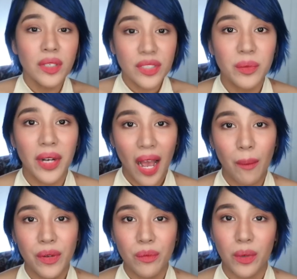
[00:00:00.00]
First, what
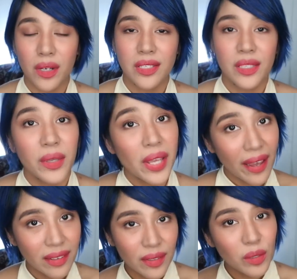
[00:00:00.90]
happened was we
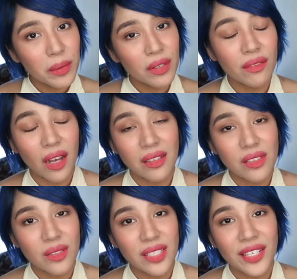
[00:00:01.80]
had a little bit of
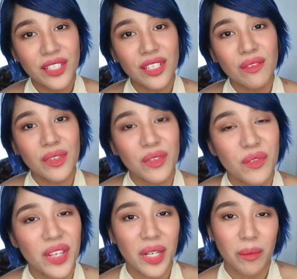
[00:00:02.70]
consultation with
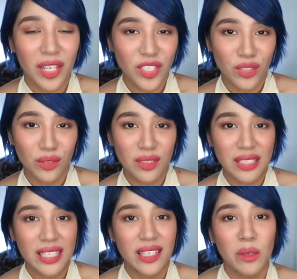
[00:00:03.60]
the V&M
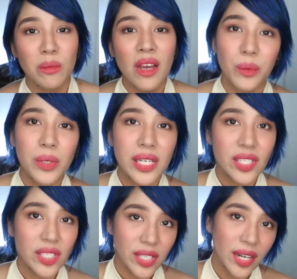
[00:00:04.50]
Naturals team.
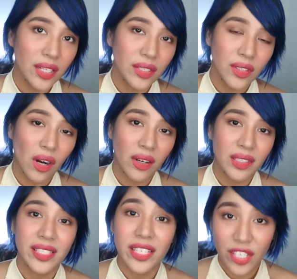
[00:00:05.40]
We shared
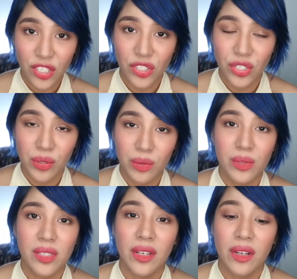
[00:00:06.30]
our skin
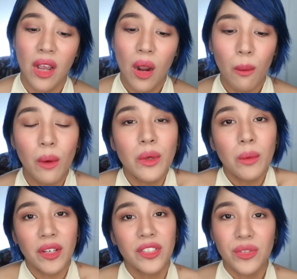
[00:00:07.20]
issues and what we
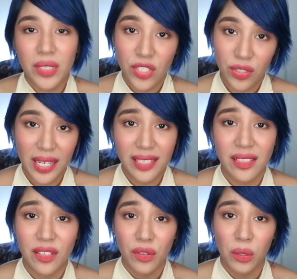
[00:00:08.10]
wanted to
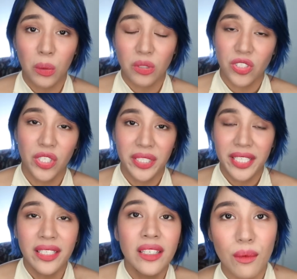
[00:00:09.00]
address in the whole
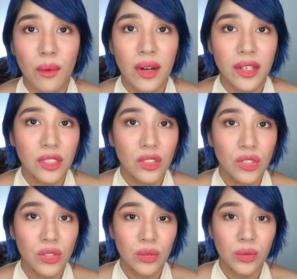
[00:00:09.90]
journey. I
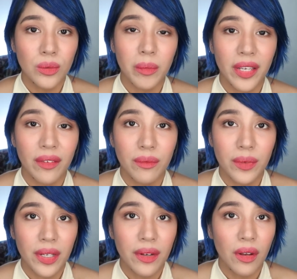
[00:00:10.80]
wanted to get
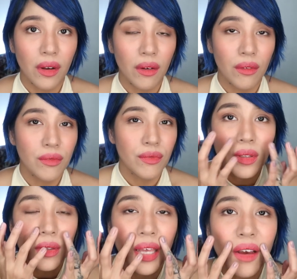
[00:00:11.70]
rid of
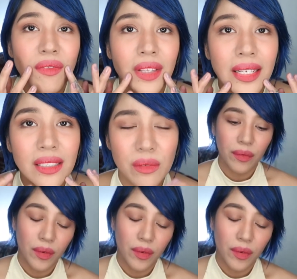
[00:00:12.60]
the laugh lines,